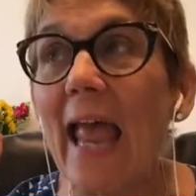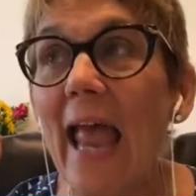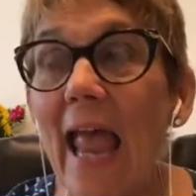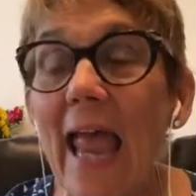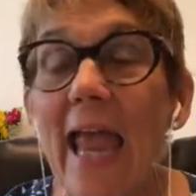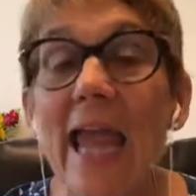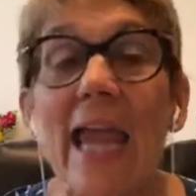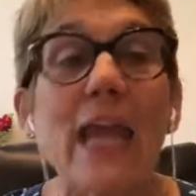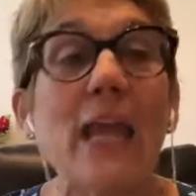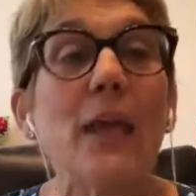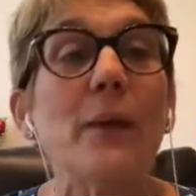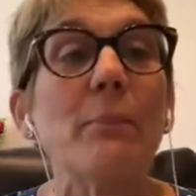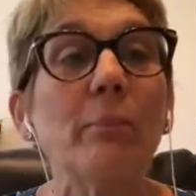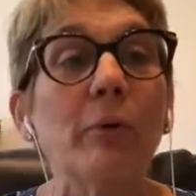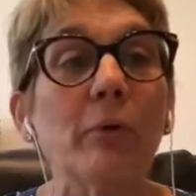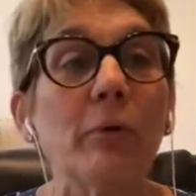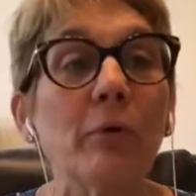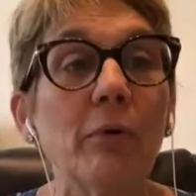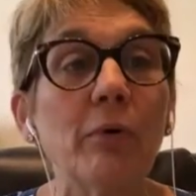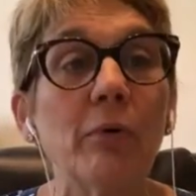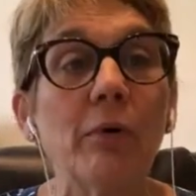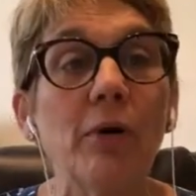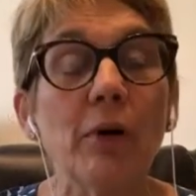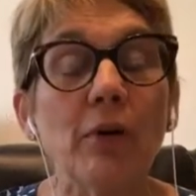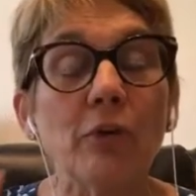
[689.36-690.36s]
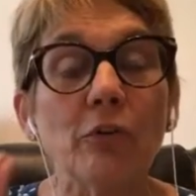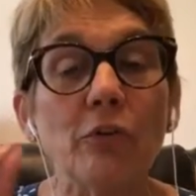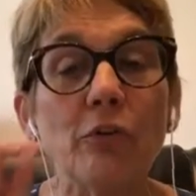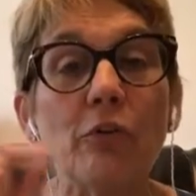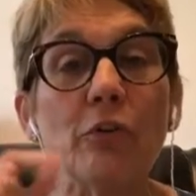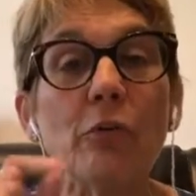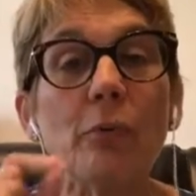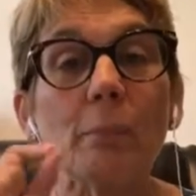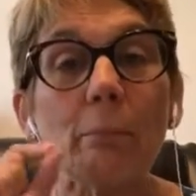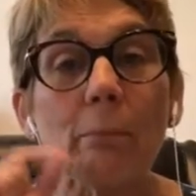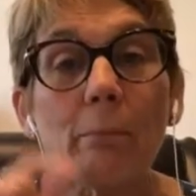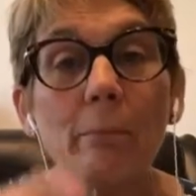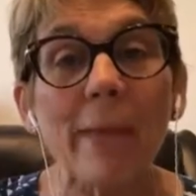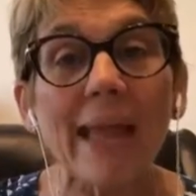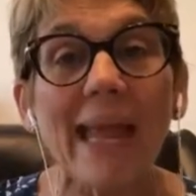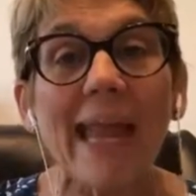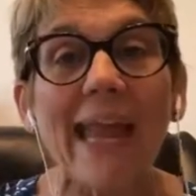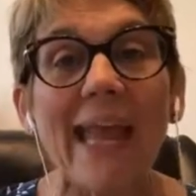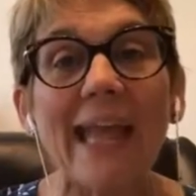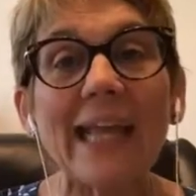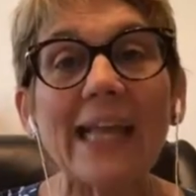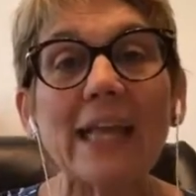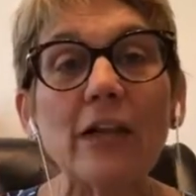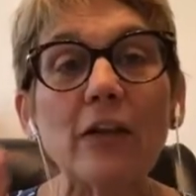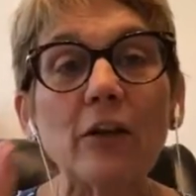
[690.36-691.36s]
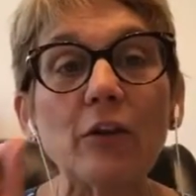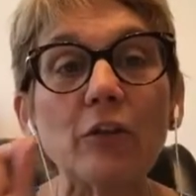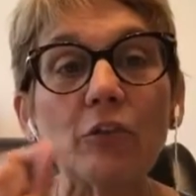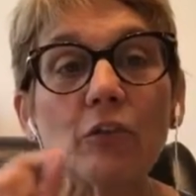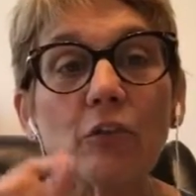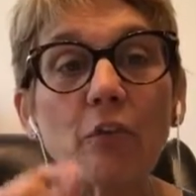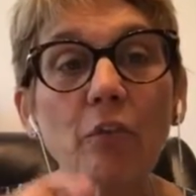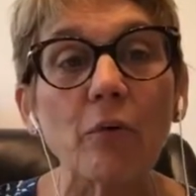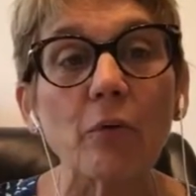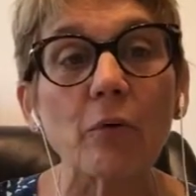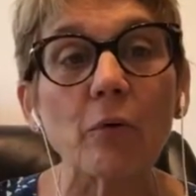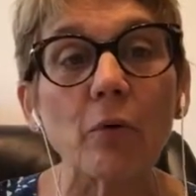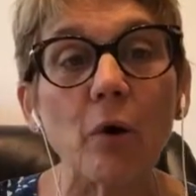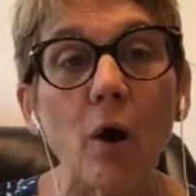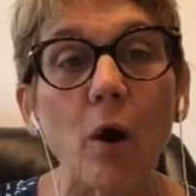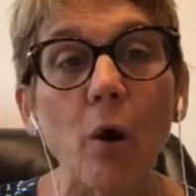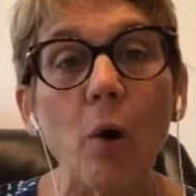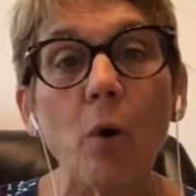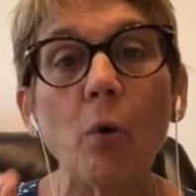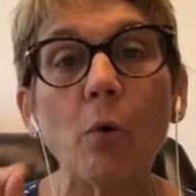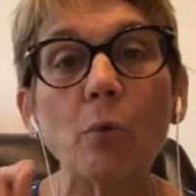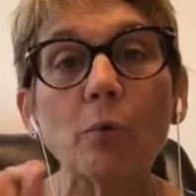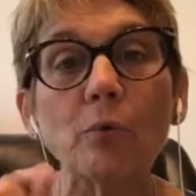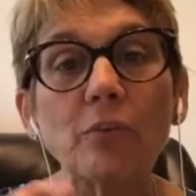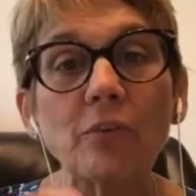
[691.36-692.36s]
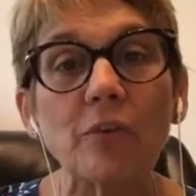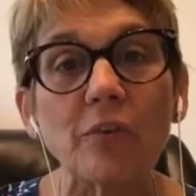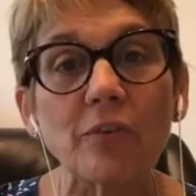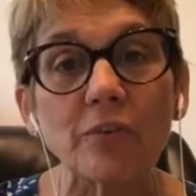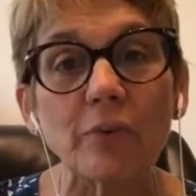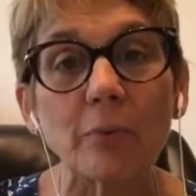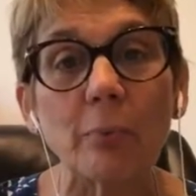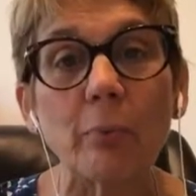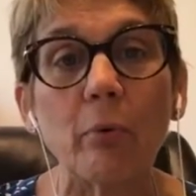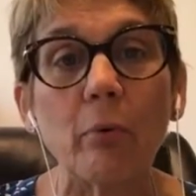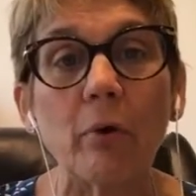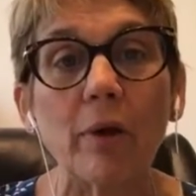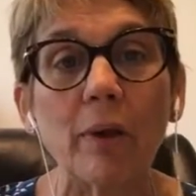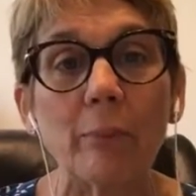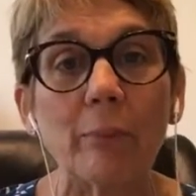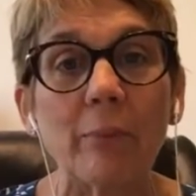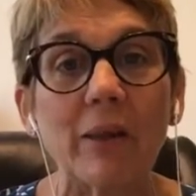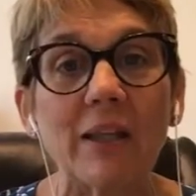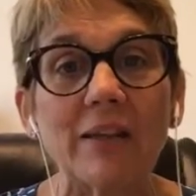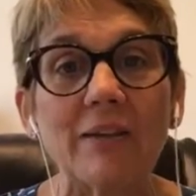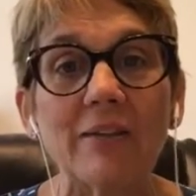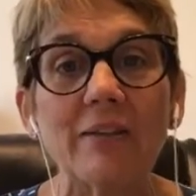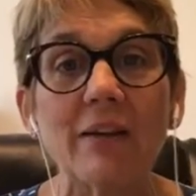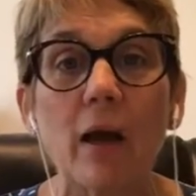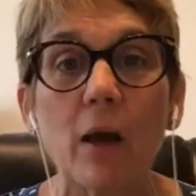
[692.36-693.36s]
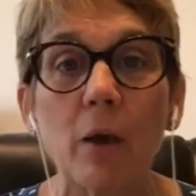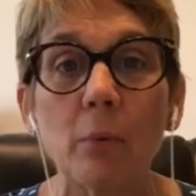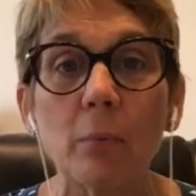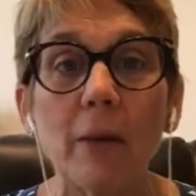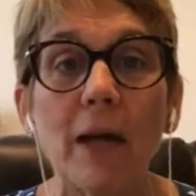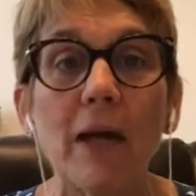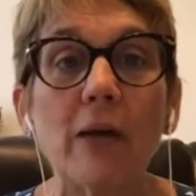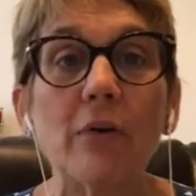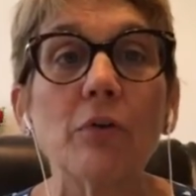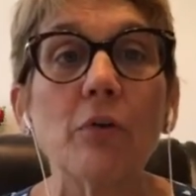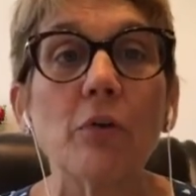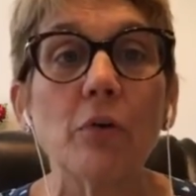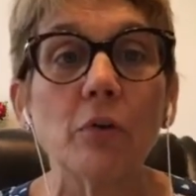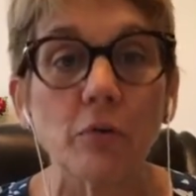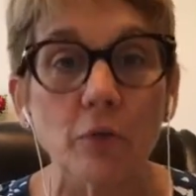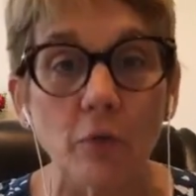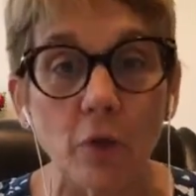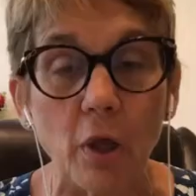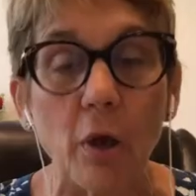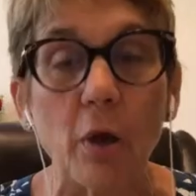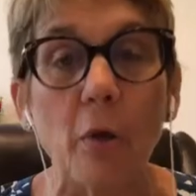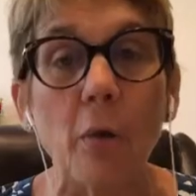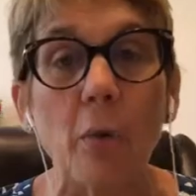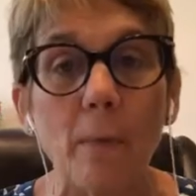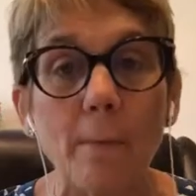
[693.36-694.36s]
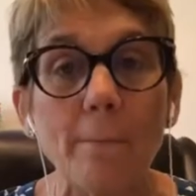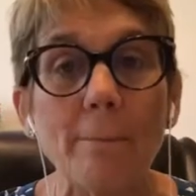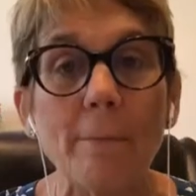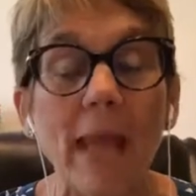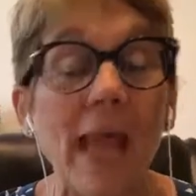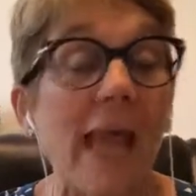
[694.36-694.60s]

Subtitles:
able to manage their own disappointment around your no.